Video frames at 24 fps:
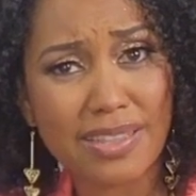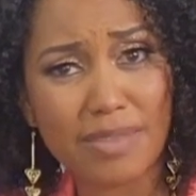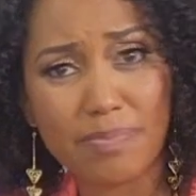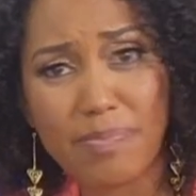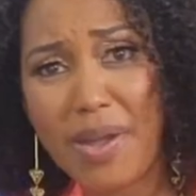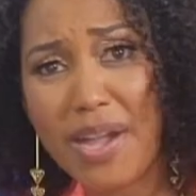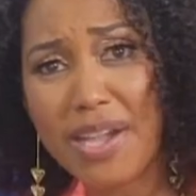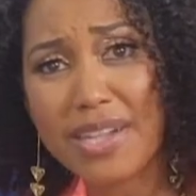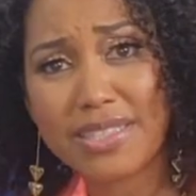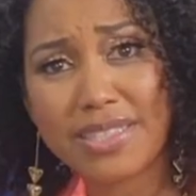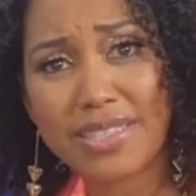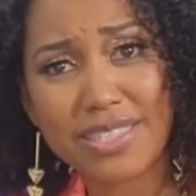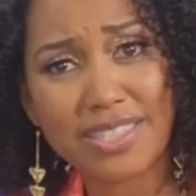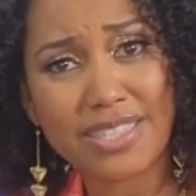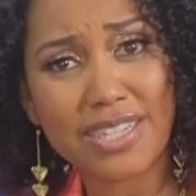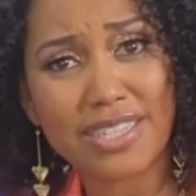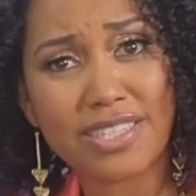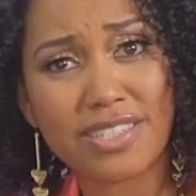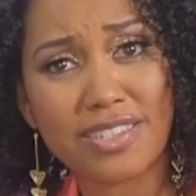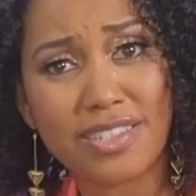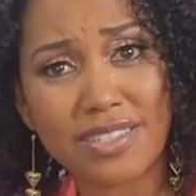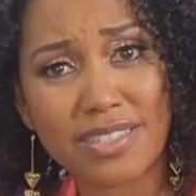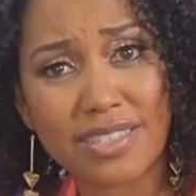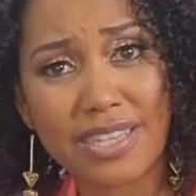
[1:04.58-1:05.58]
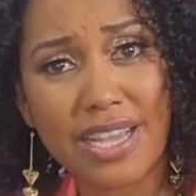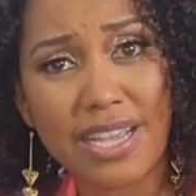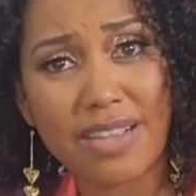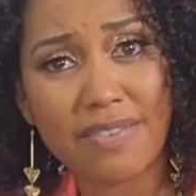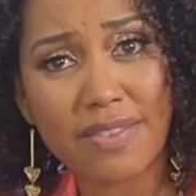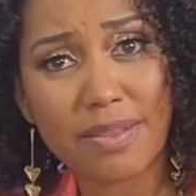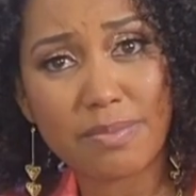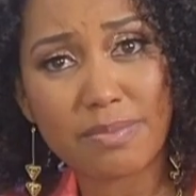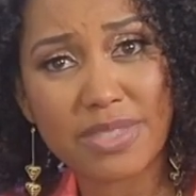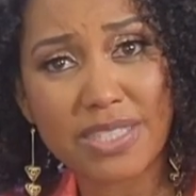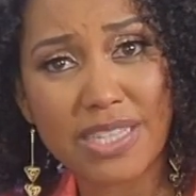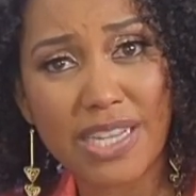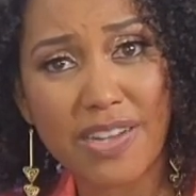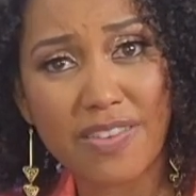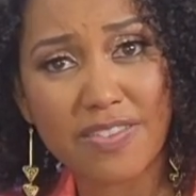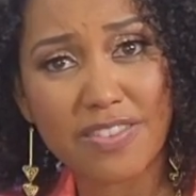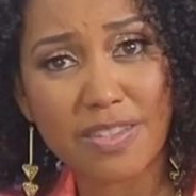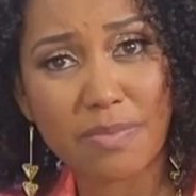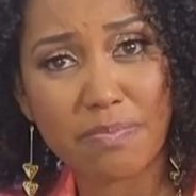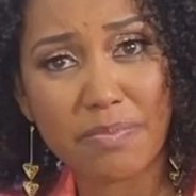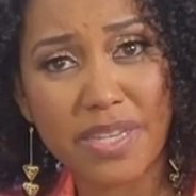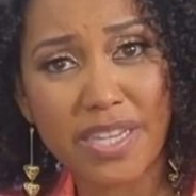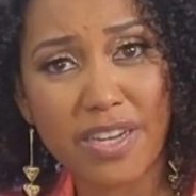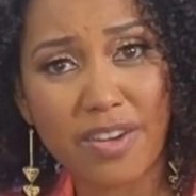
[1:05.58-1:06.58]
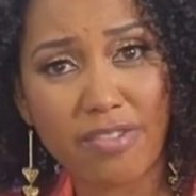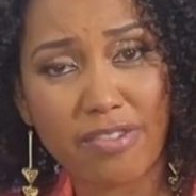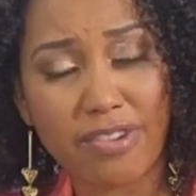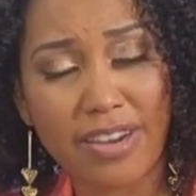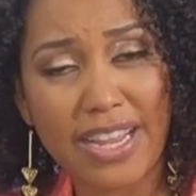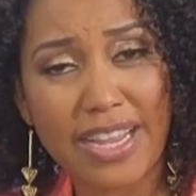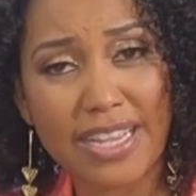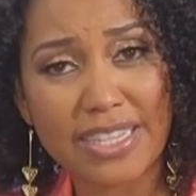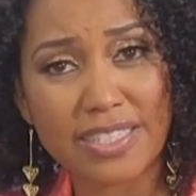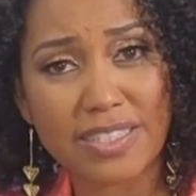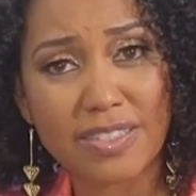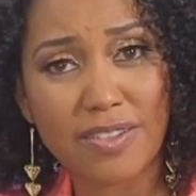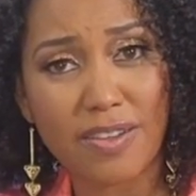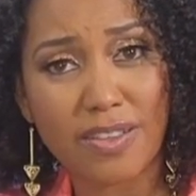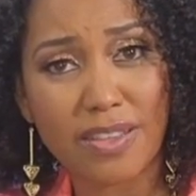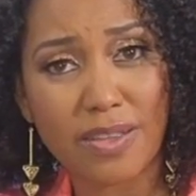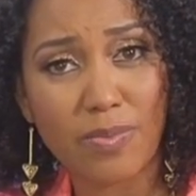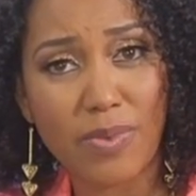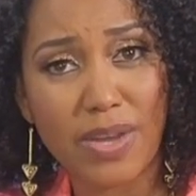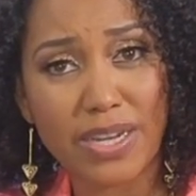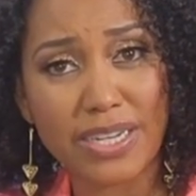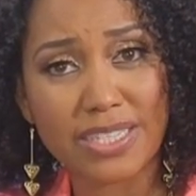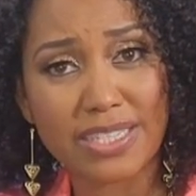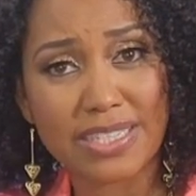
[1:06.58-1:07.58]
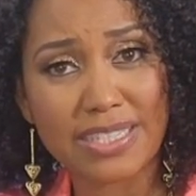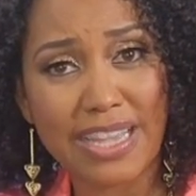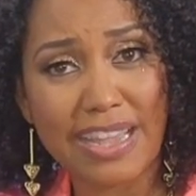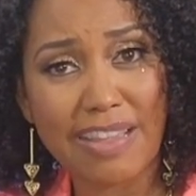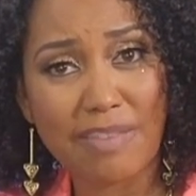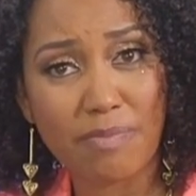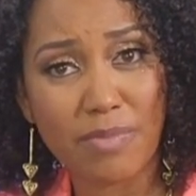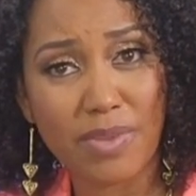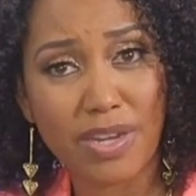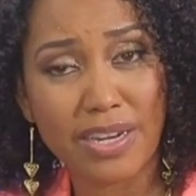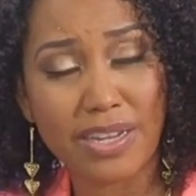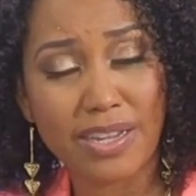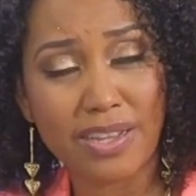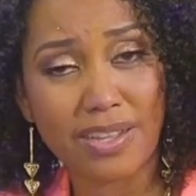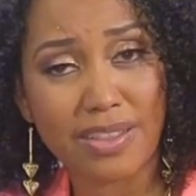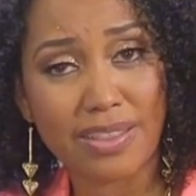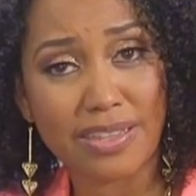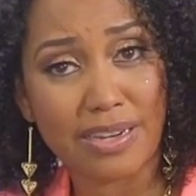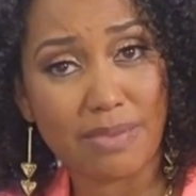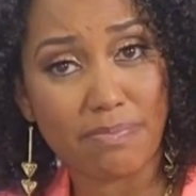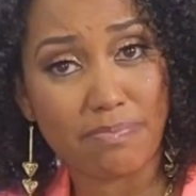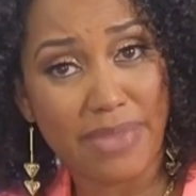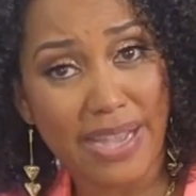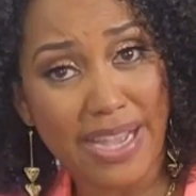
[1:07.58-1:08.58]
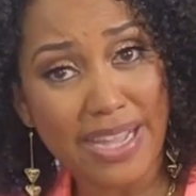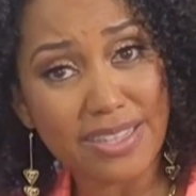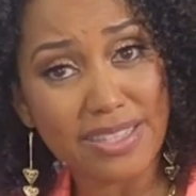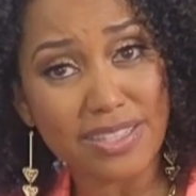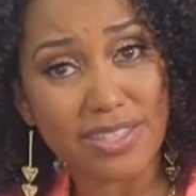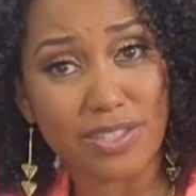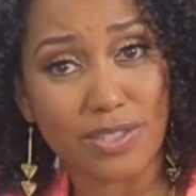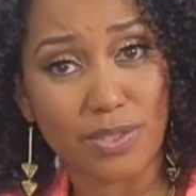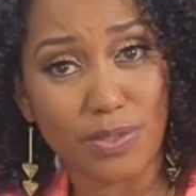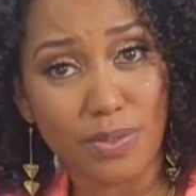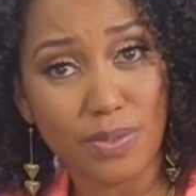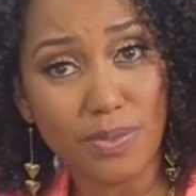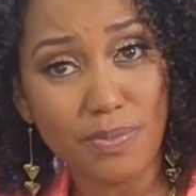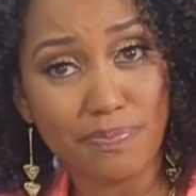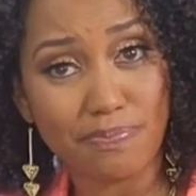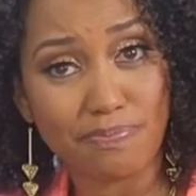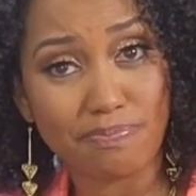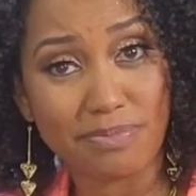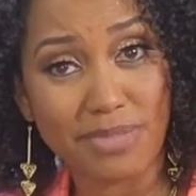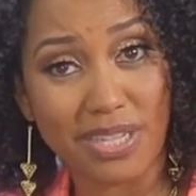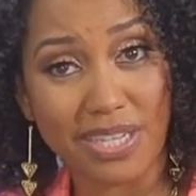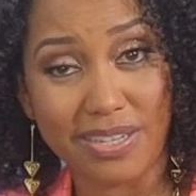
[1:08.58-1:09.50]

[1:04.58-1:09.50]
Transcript: The politicians just gave themselves a big raise. Now they want to save money on their Benz too.